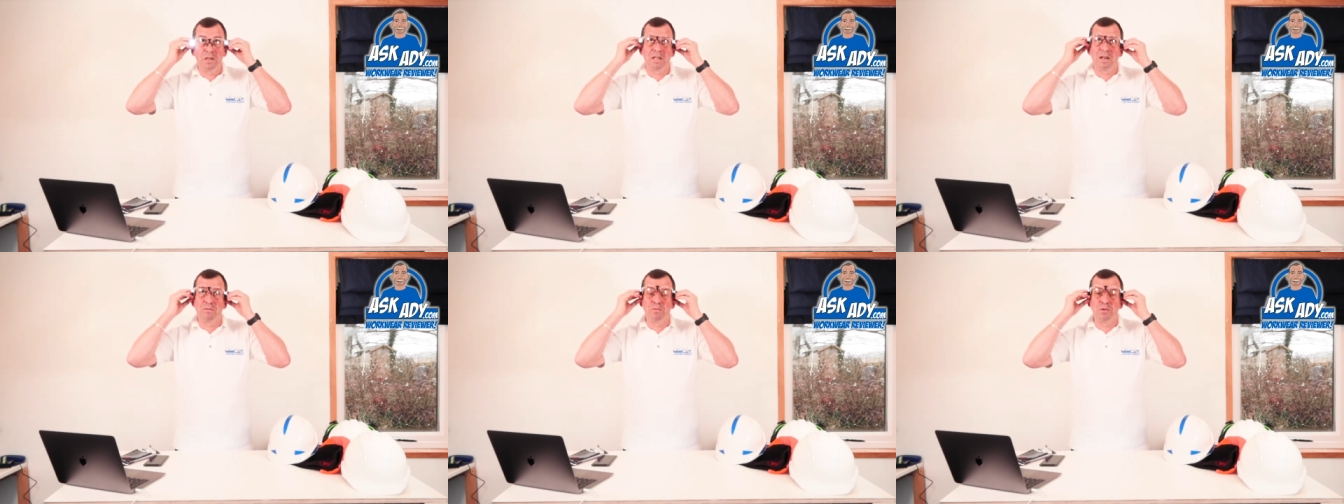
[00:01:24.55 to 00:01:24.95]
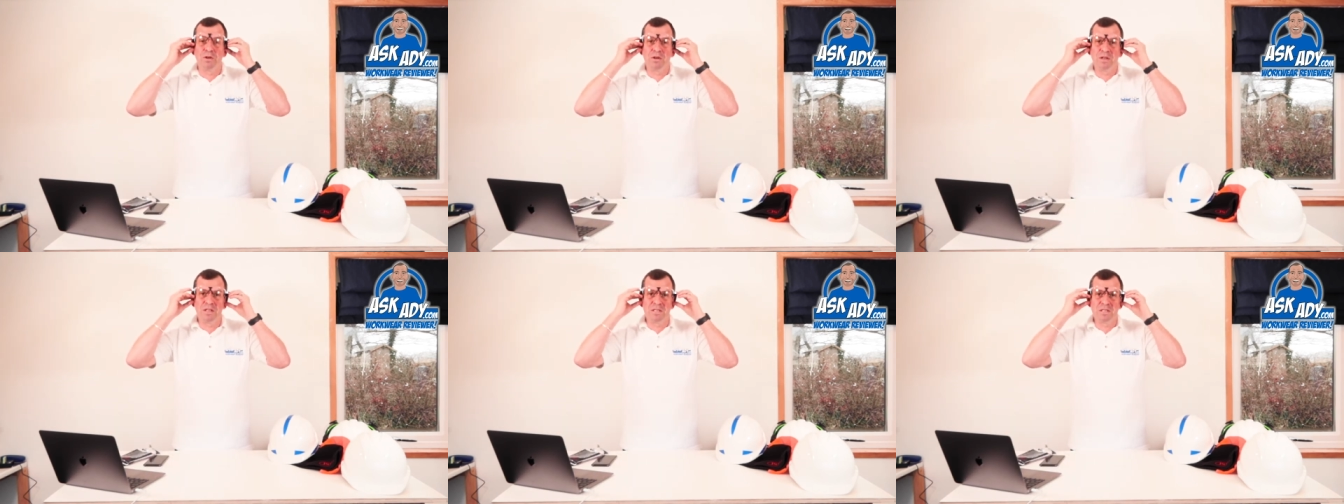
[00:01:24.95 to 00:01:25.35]
You can have them
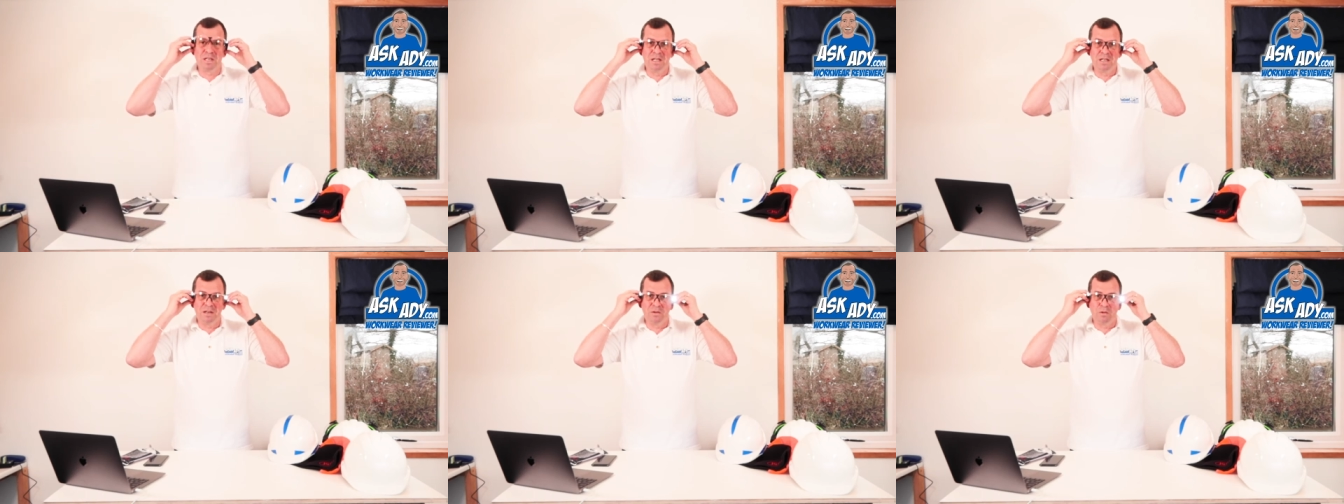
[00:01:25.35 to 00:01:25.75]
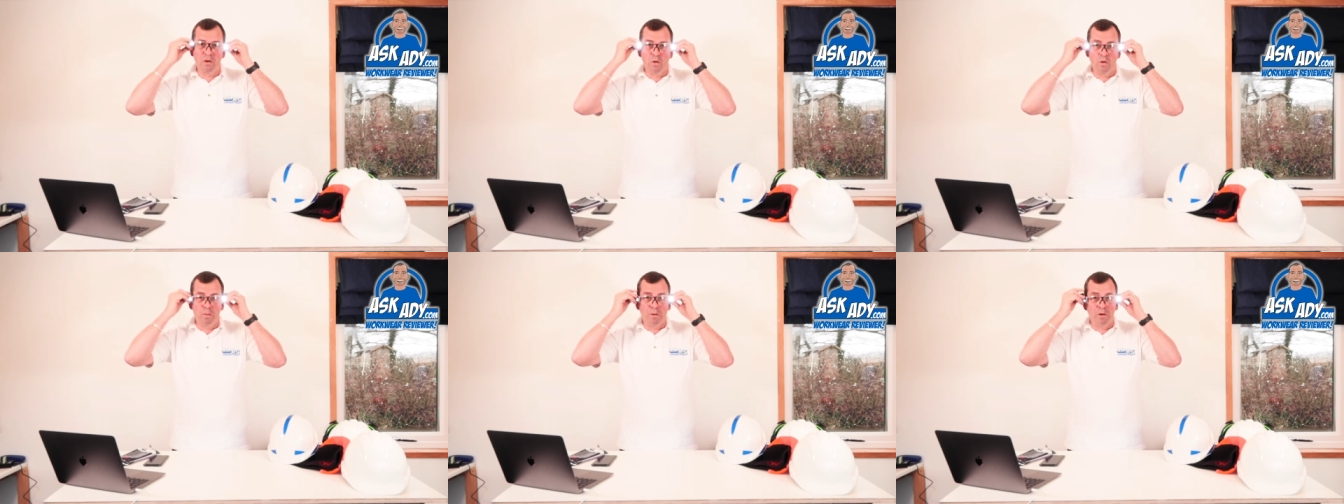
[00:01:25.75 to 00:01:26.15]
pointing at the ceiling if you
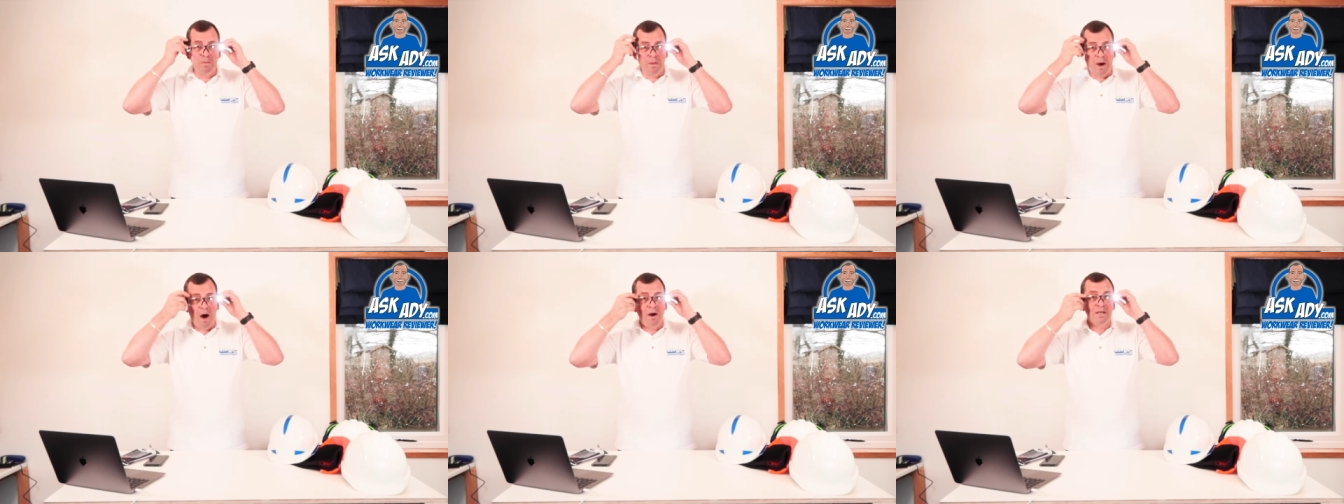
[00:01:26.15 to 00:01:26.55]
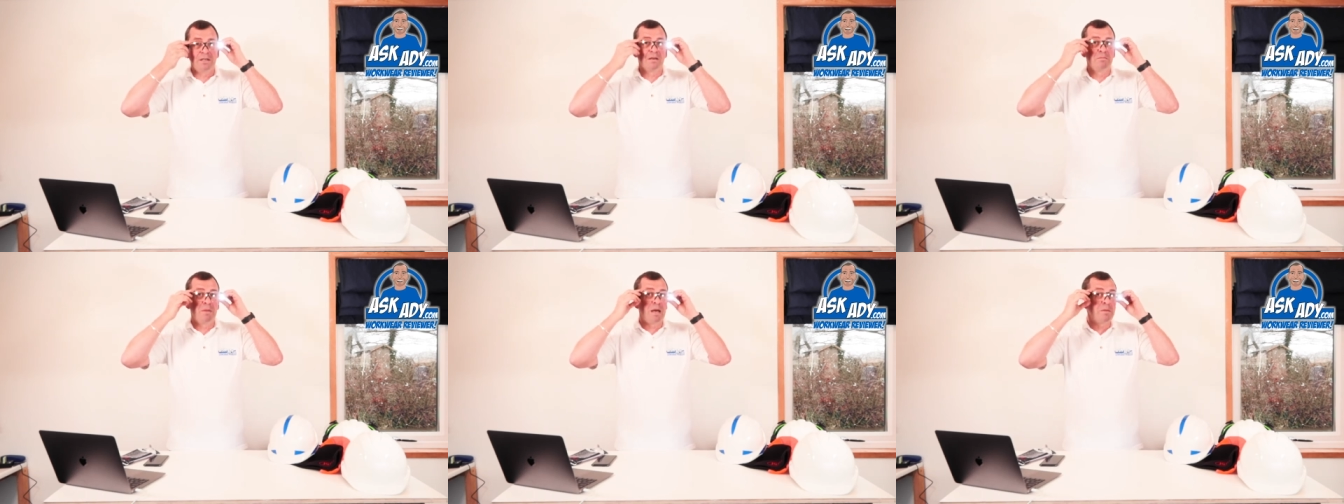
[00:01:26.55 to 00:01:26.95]
want, or pointing
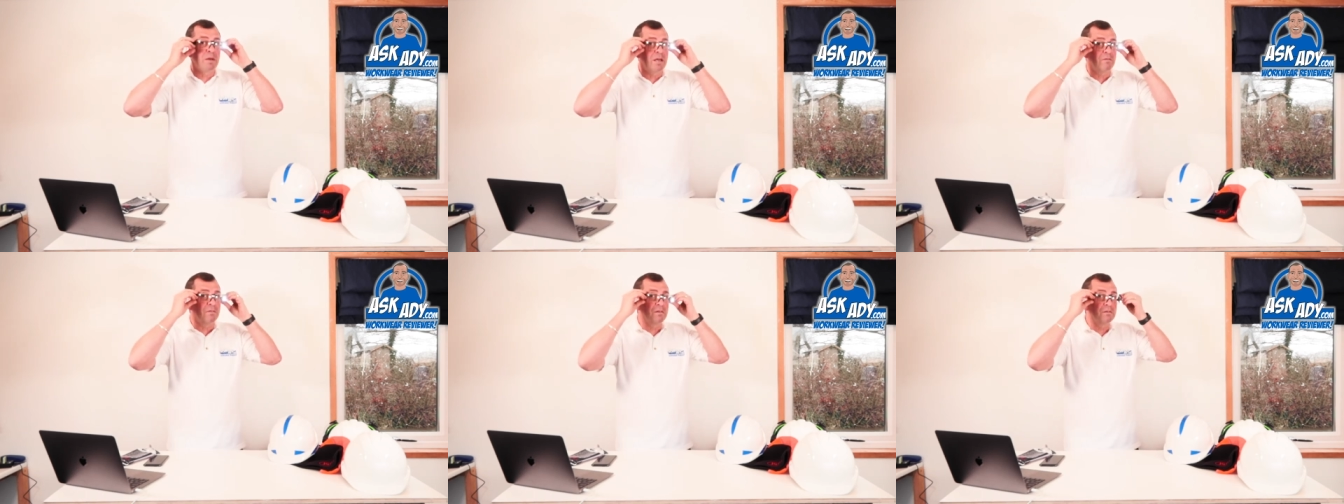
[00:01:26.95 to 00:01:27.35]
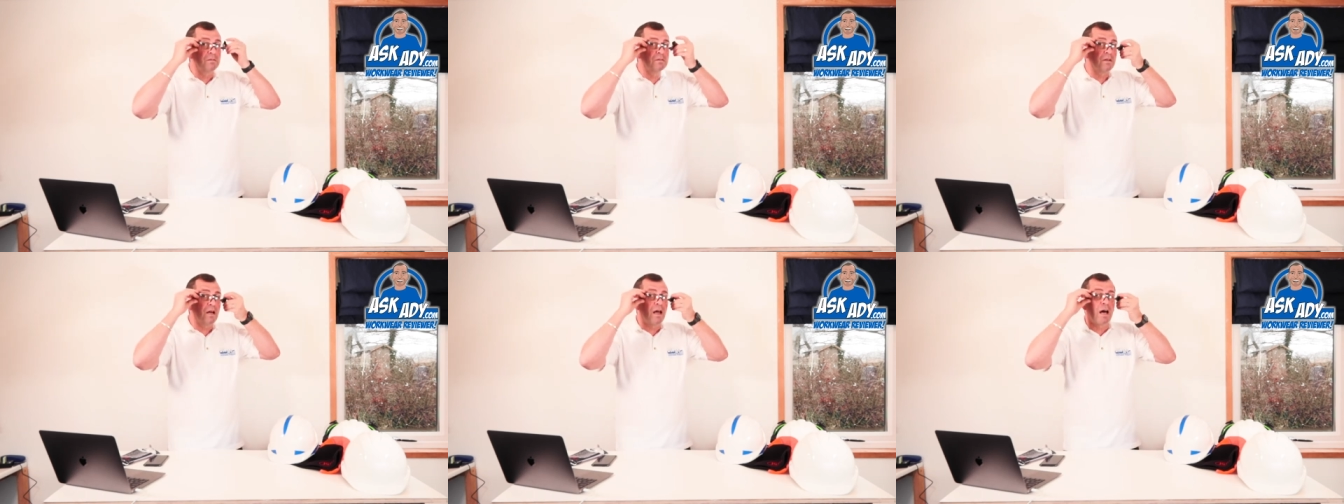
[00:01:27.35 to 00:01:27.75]
behind, maybe even
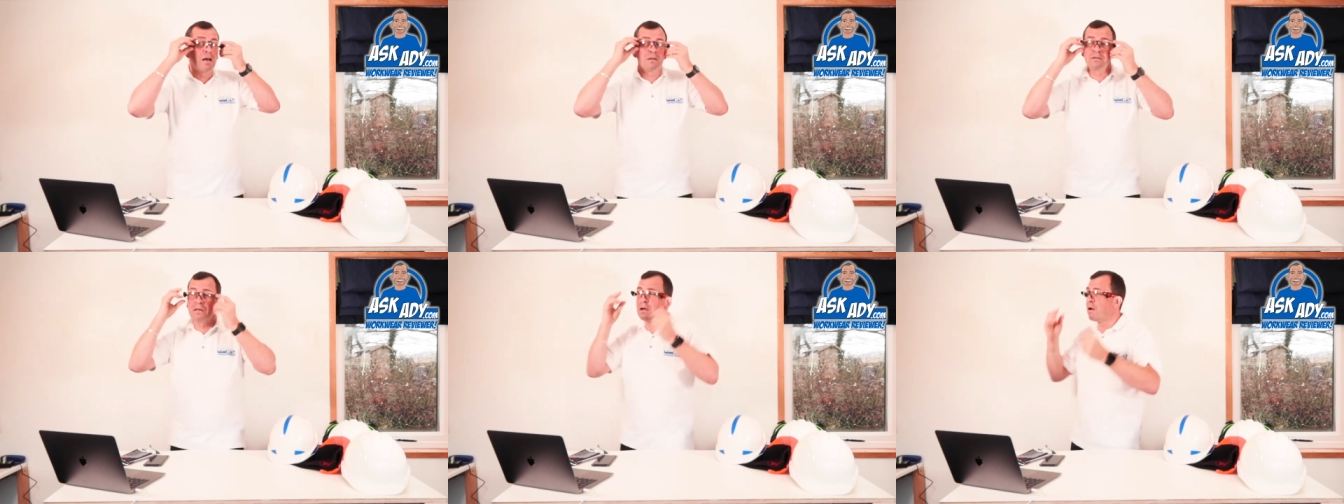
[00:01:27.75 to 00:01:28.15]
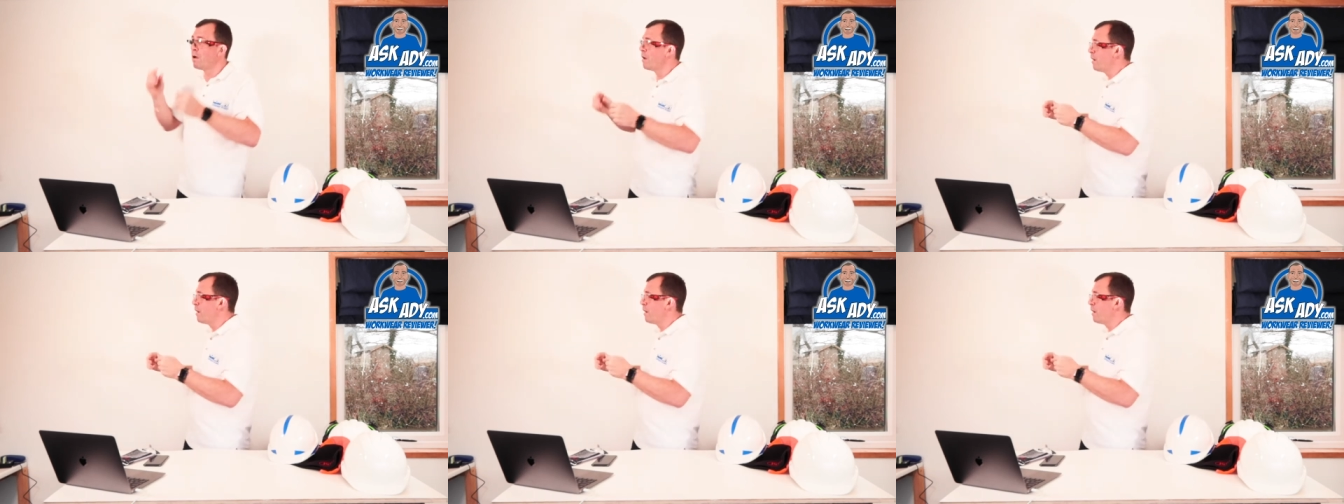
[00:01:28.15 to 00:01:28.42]
like that, see?